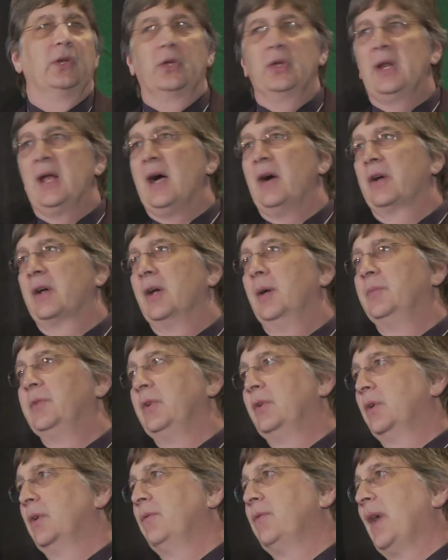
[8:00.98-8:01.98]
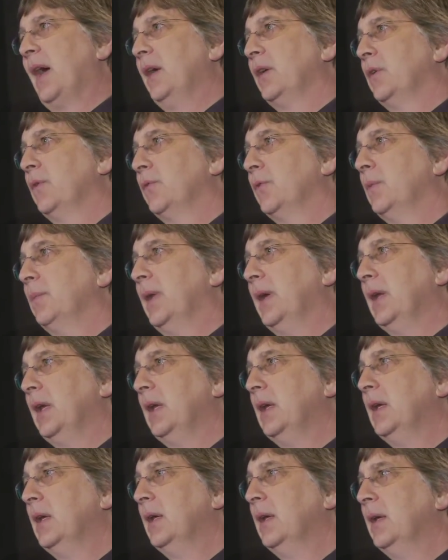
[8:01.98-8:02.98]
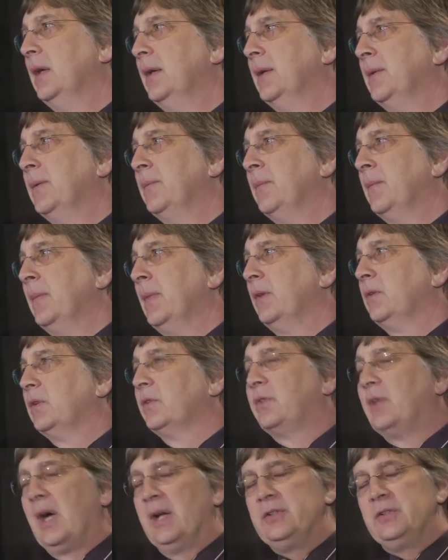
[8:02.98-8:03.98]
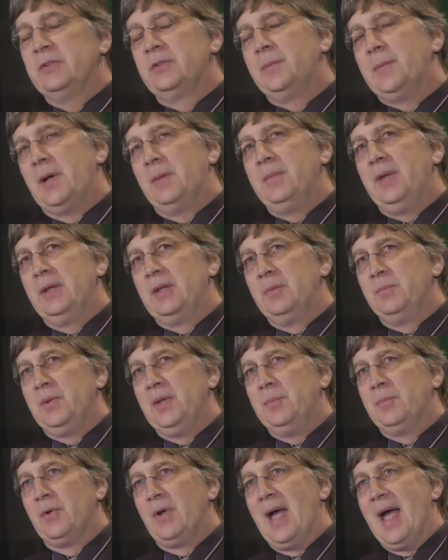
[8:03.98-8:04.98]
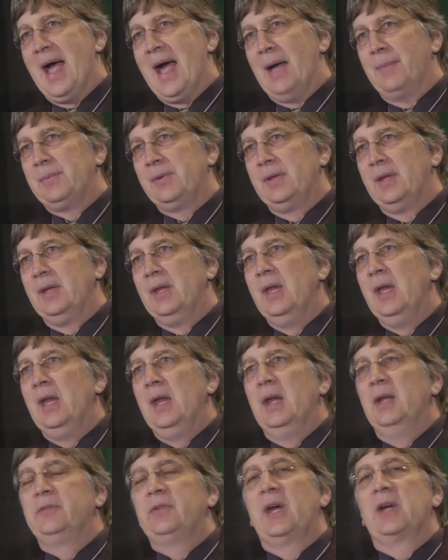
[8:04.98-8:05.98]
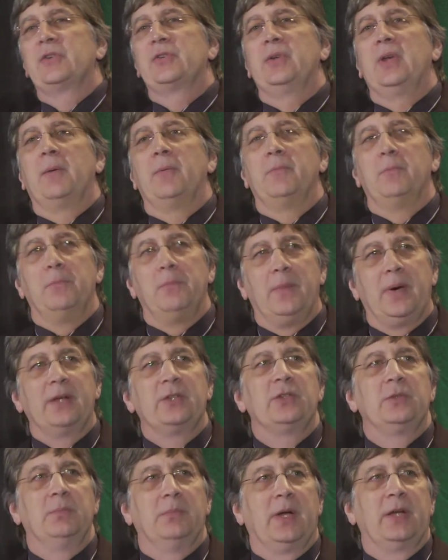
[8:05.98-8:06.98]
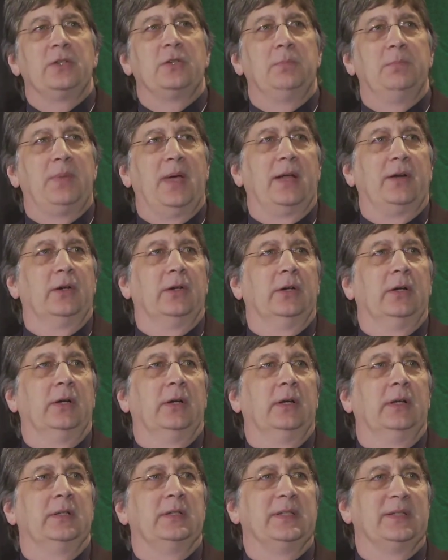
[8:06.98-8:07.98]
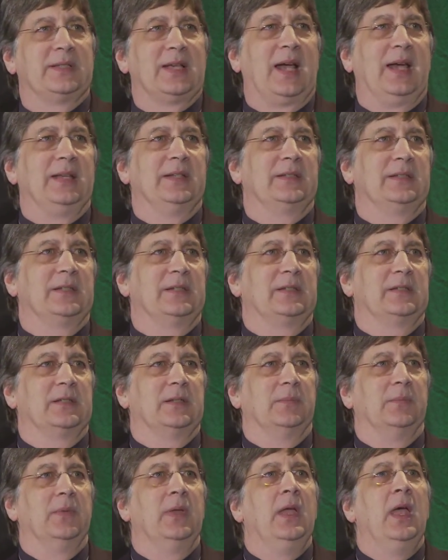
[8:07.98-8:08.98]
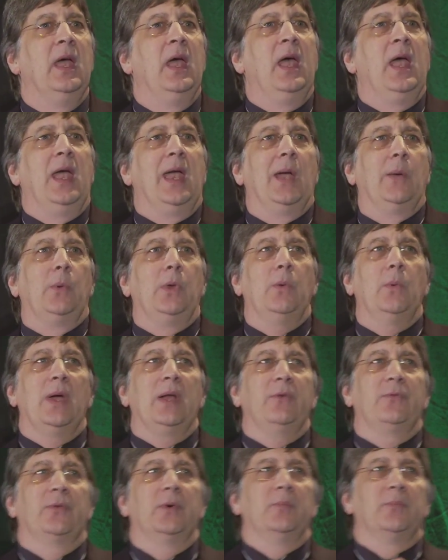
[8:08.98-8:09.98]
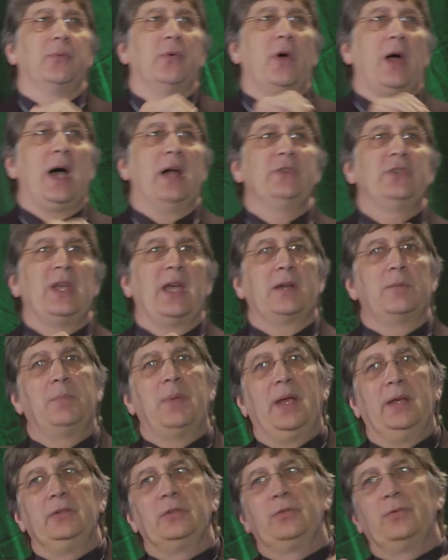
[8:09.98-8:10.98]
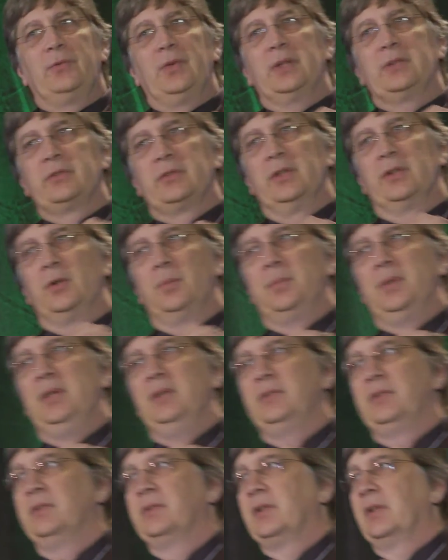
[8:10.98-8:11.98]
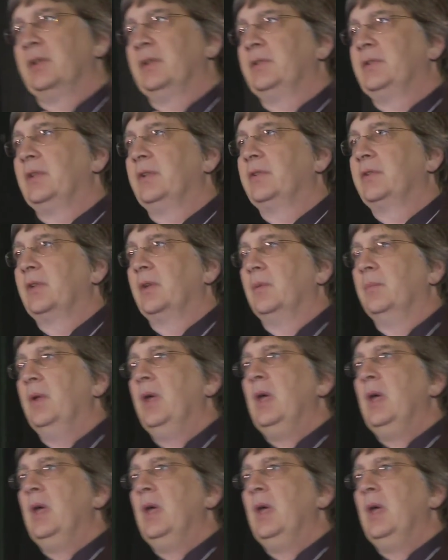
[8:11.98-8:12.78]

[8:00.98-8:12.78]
good outcomes, and good value for money. So it's not just about making people happy, it's actually a much, much better designed system. And we went from project-based, fixed little pieces of the system